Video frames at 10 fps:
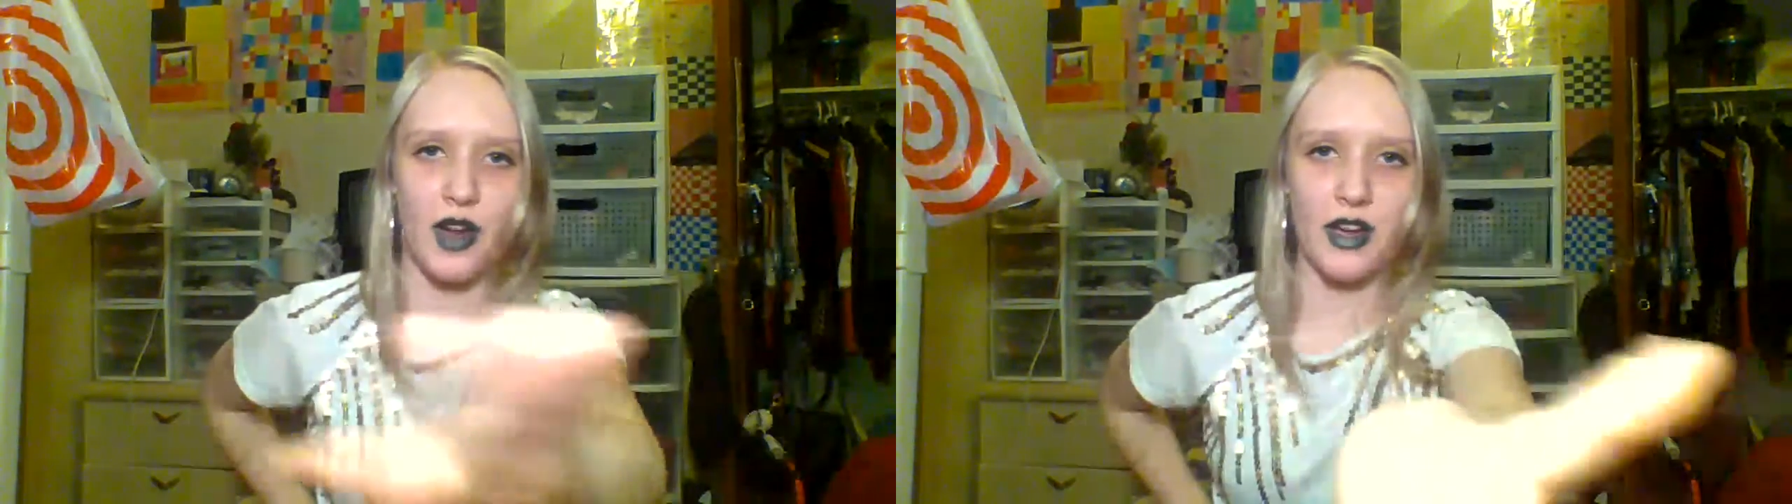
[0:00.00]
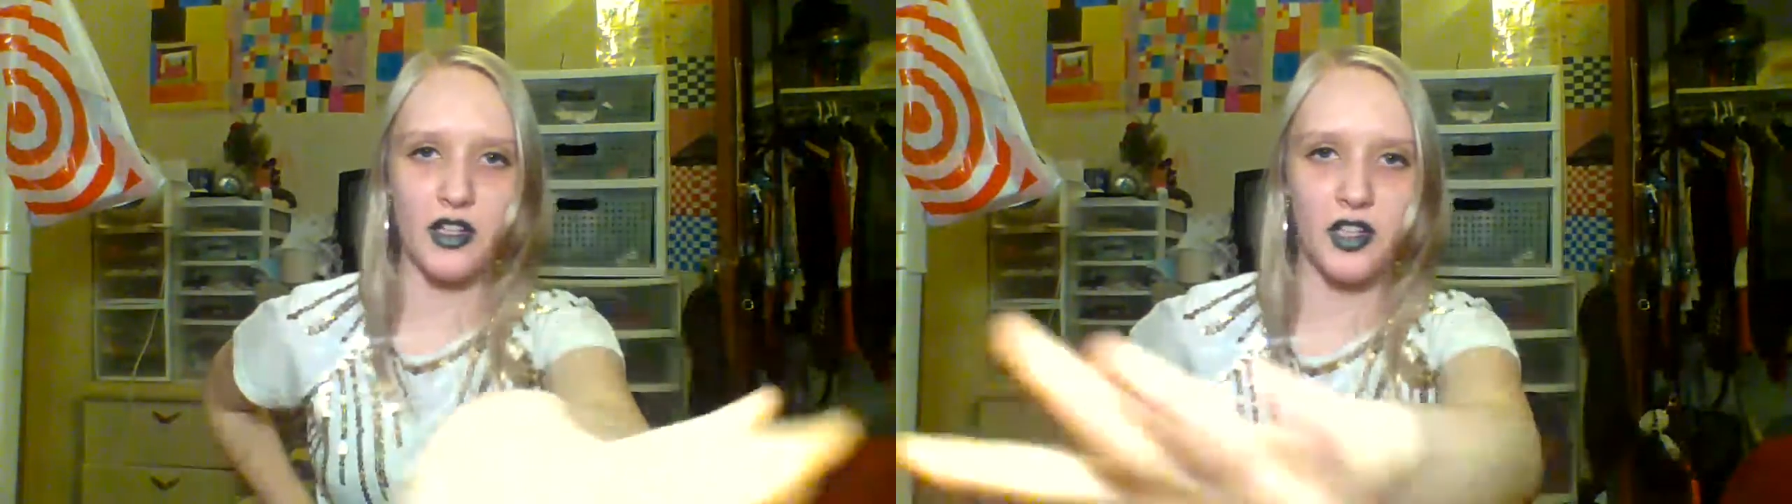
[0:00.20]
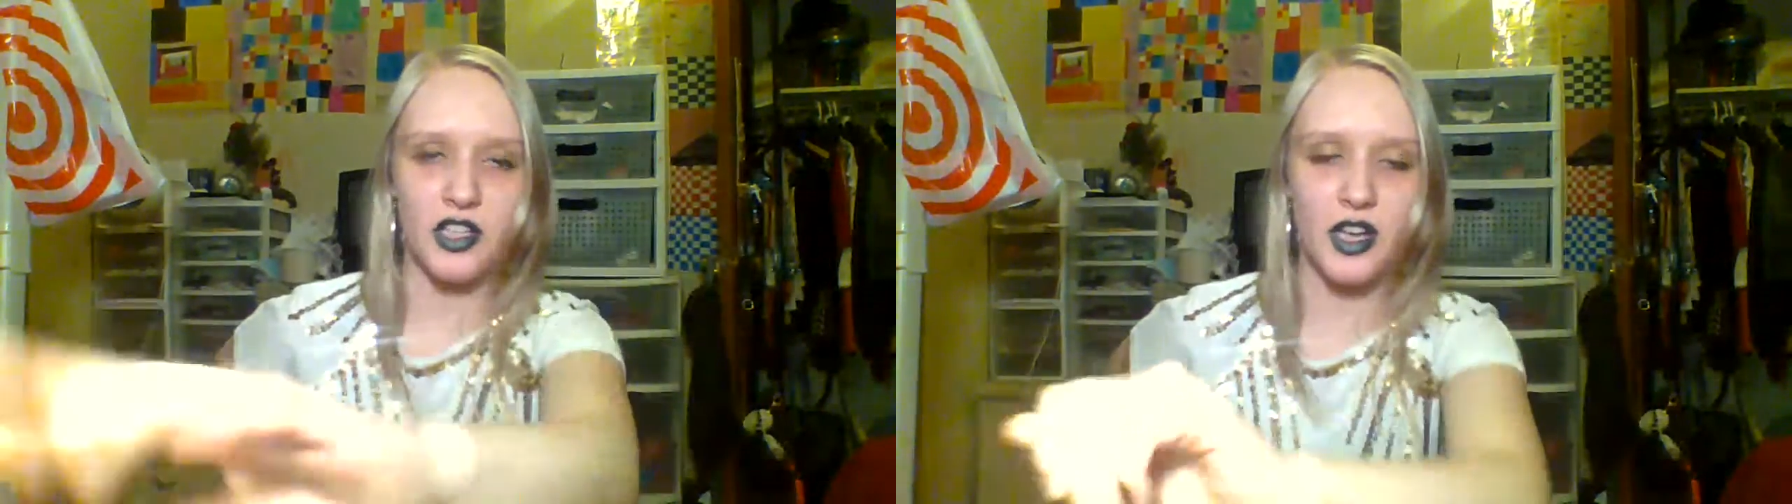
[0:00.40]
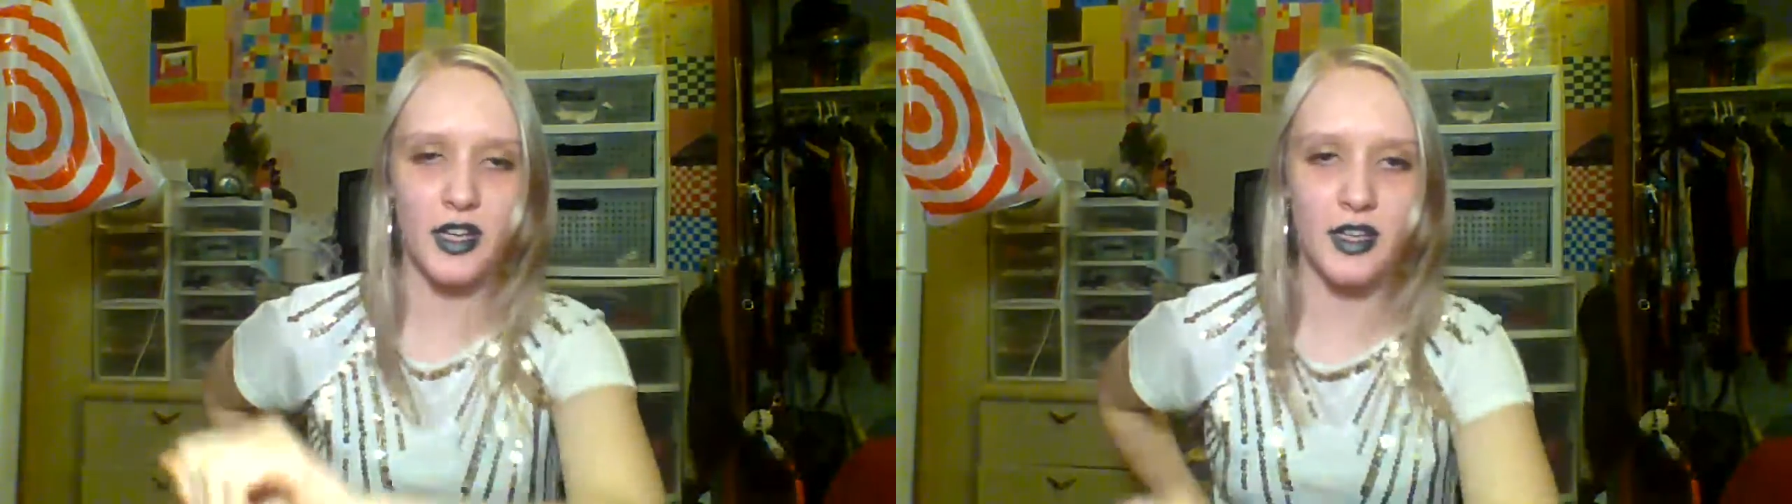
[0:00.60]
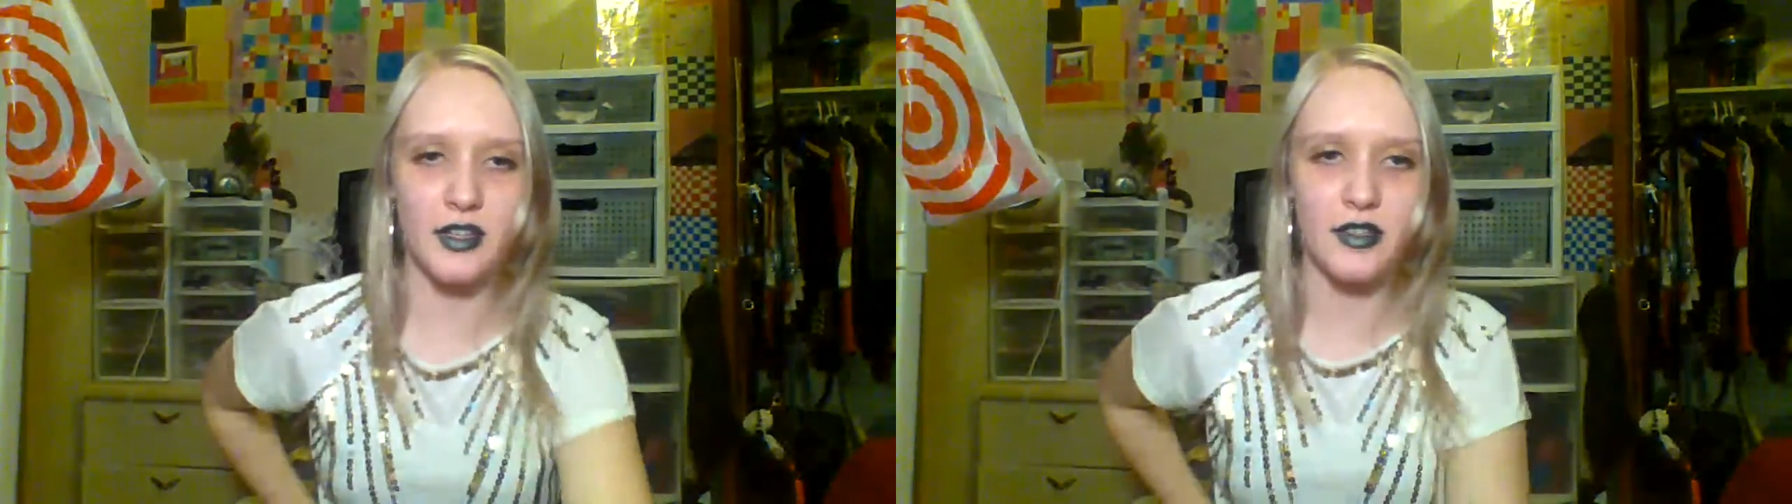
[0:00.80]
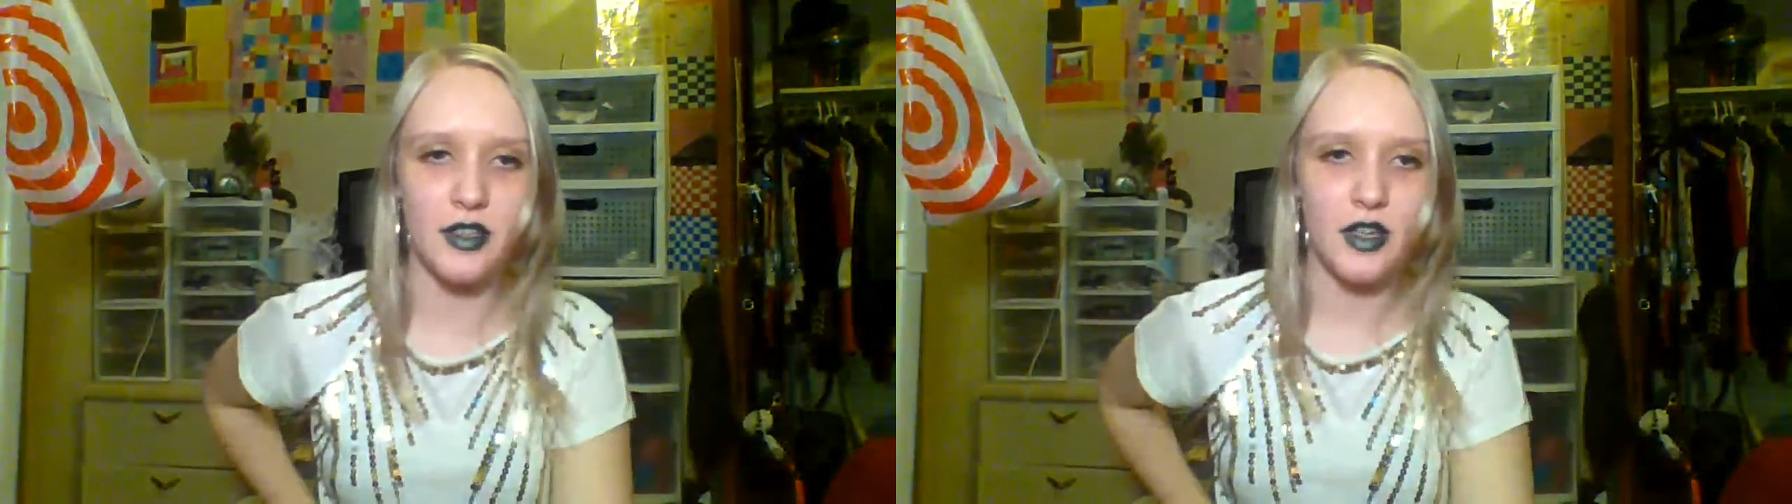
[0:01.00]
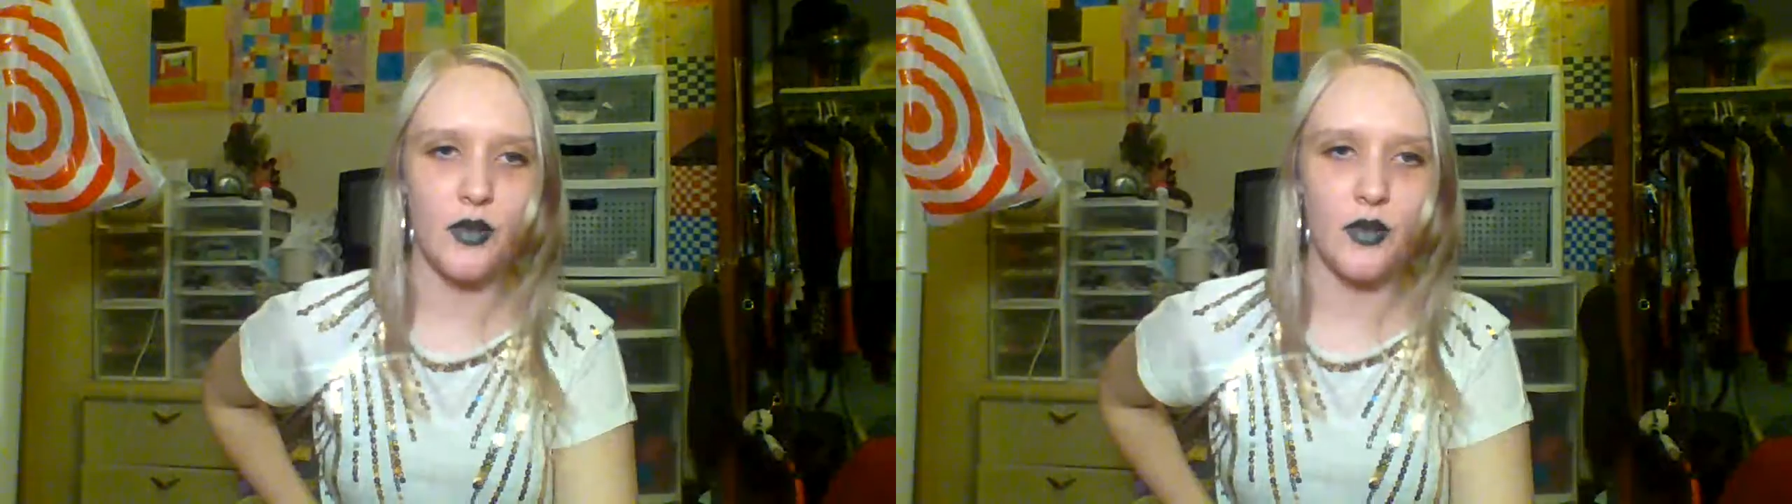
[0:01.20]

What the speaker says: when I actually check it,